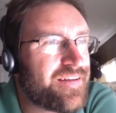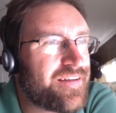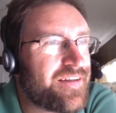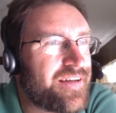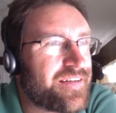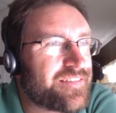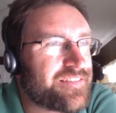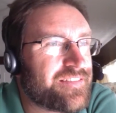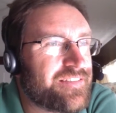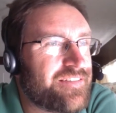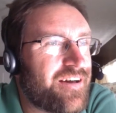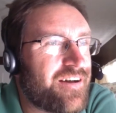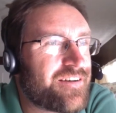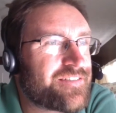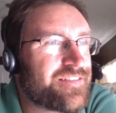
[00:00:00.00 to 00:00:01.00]
I can see a
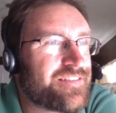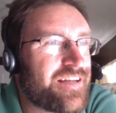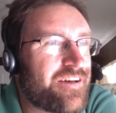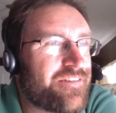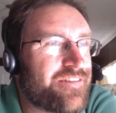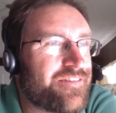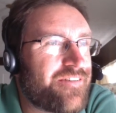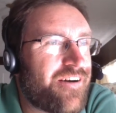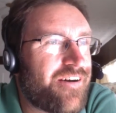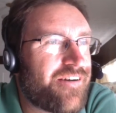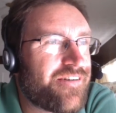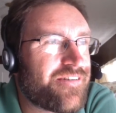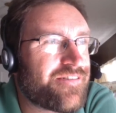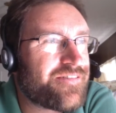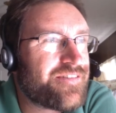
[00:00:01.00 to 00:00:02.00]
dog sitting out in the
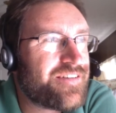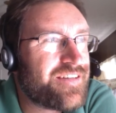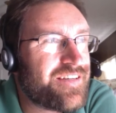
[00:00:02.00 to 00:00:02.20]
yard,